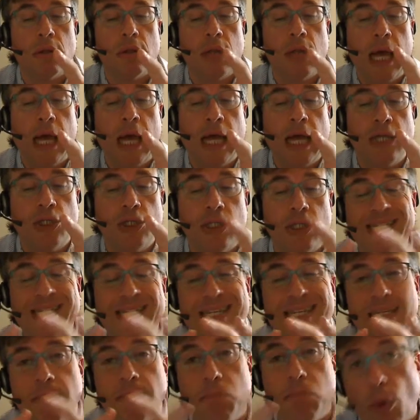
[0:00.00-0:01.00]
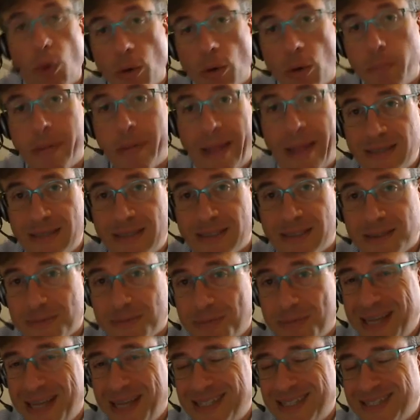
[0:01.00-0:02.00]
actually need more plants,
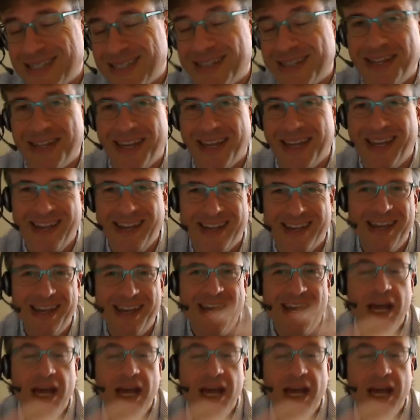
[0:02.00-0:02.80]
basically,